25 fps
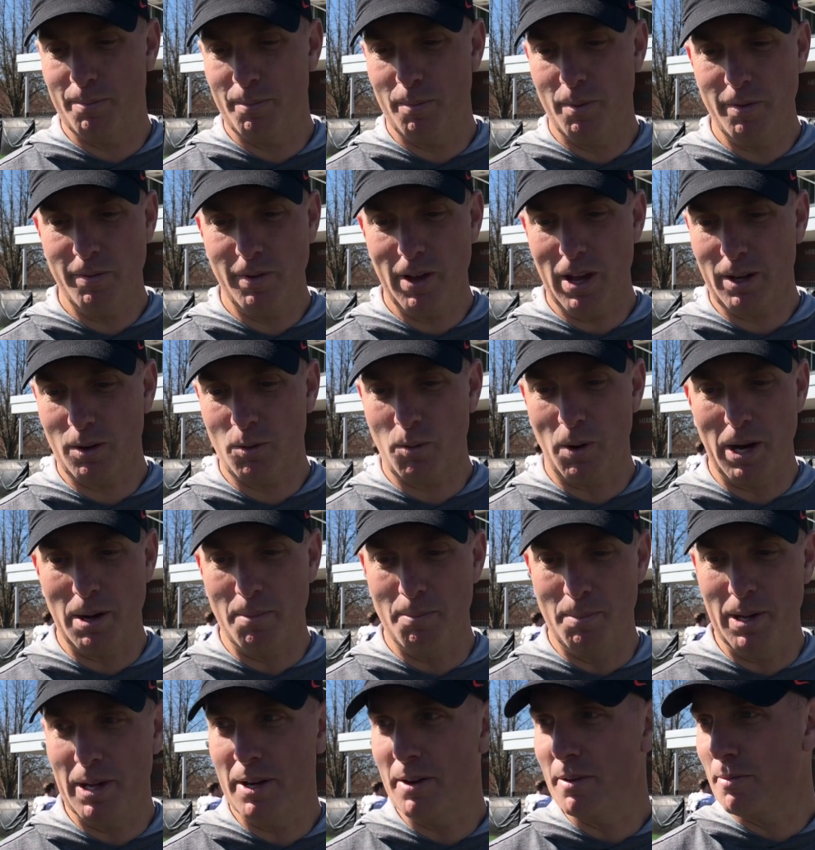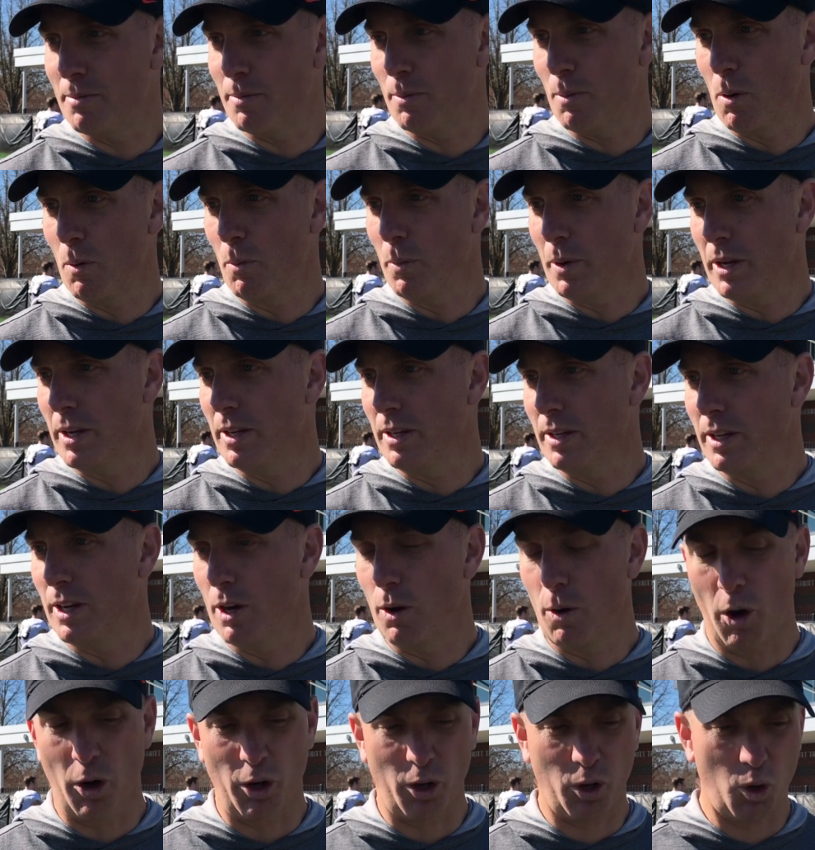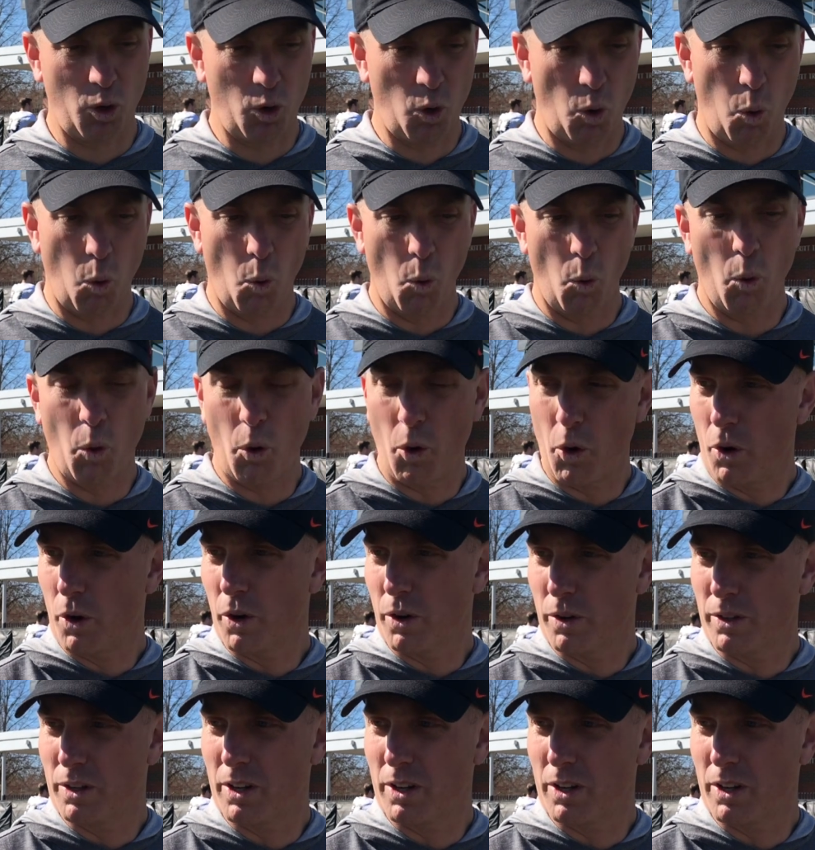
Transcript: we've got quite a bit of what we you know our yeah. core